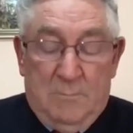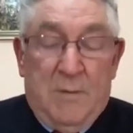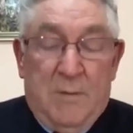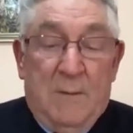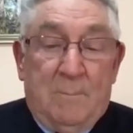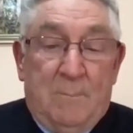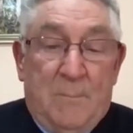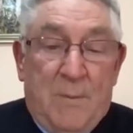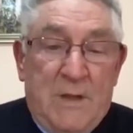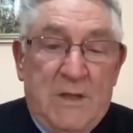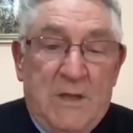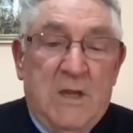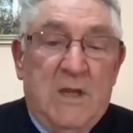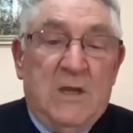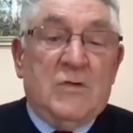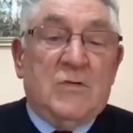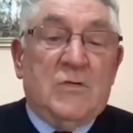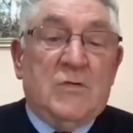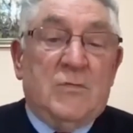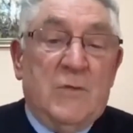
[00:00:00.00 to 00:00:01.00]
but be
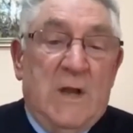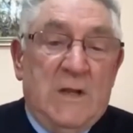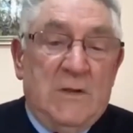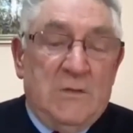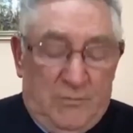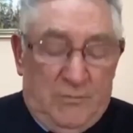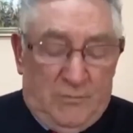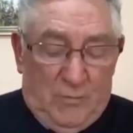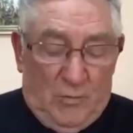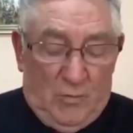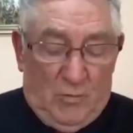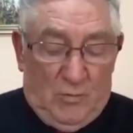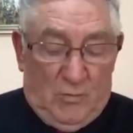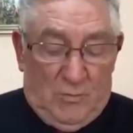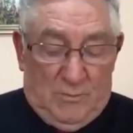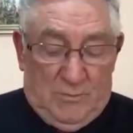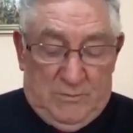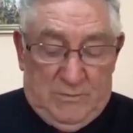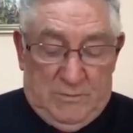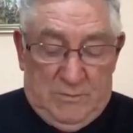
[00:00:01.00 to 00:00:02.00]
ye
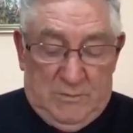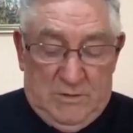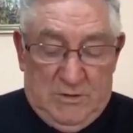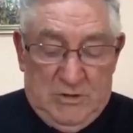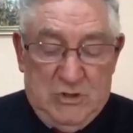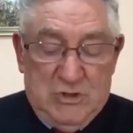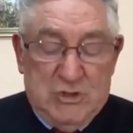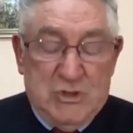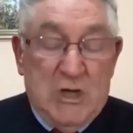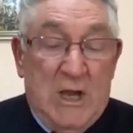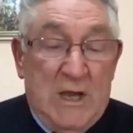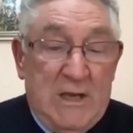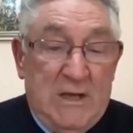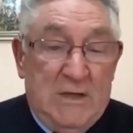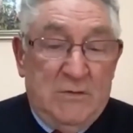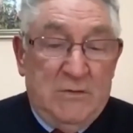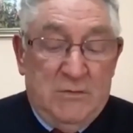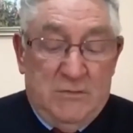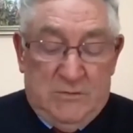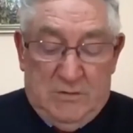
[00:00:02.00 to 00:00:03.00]
transformed,"
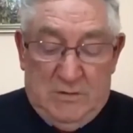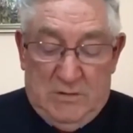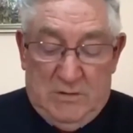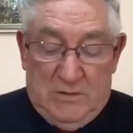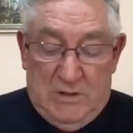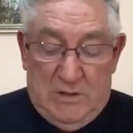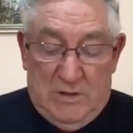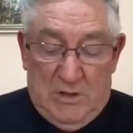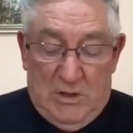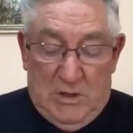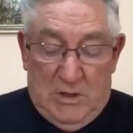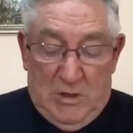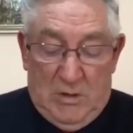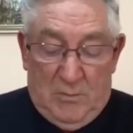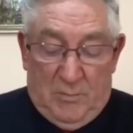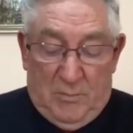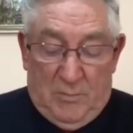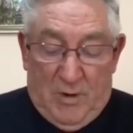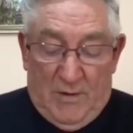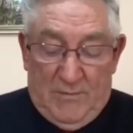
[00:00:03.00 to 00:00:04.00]
changed,
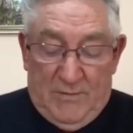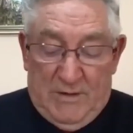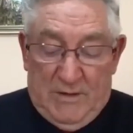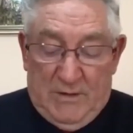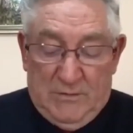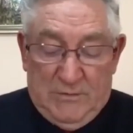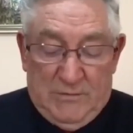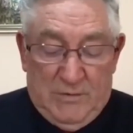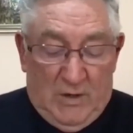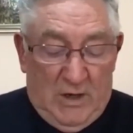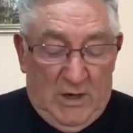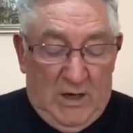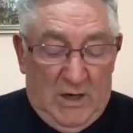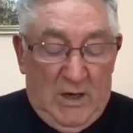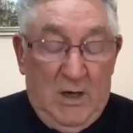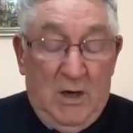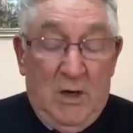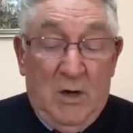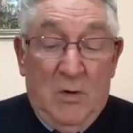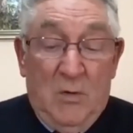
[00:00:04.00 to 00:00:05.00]
"by the
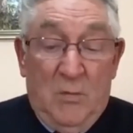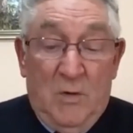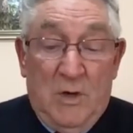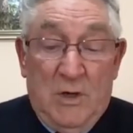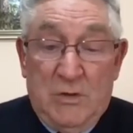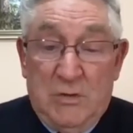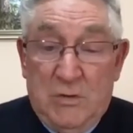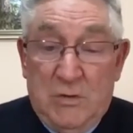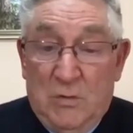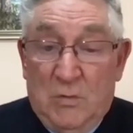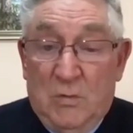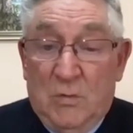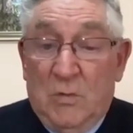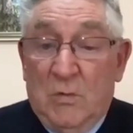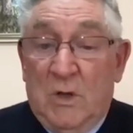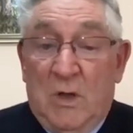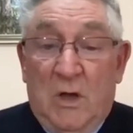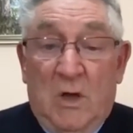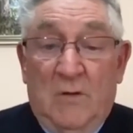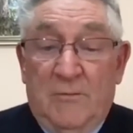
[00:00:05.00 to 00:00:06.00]
entire
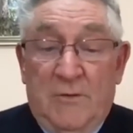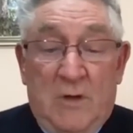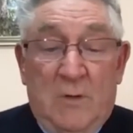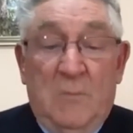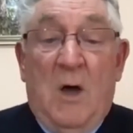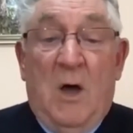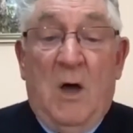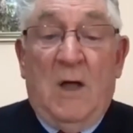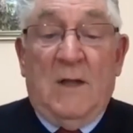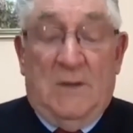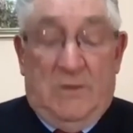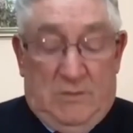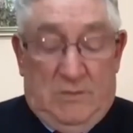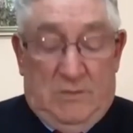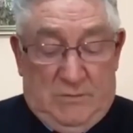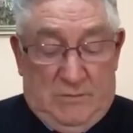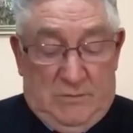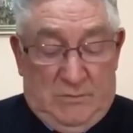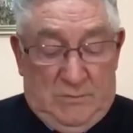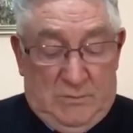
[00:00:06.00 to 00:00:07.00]
renewal of your
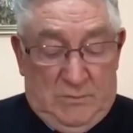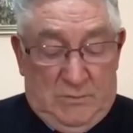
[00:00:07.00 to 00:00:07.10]
mind."